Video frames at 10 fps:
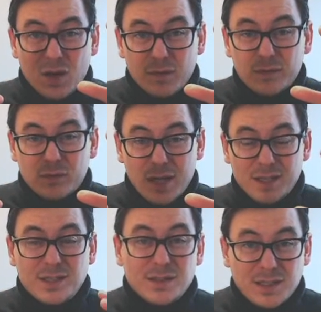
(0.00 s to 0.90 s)
of
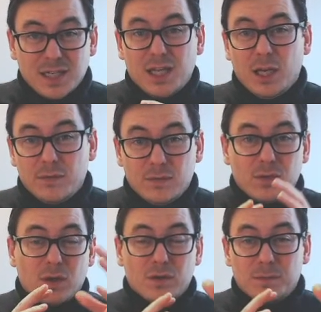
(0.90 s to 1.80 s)
strategies that give
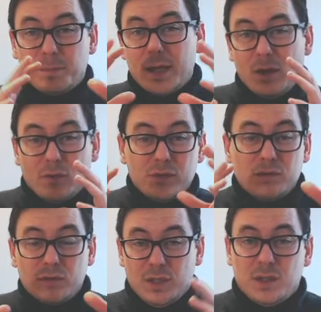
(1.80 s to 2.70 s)
certain payoffs
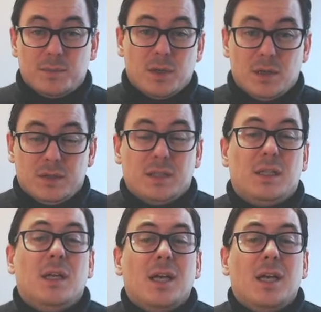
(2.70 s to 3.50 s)
to each party.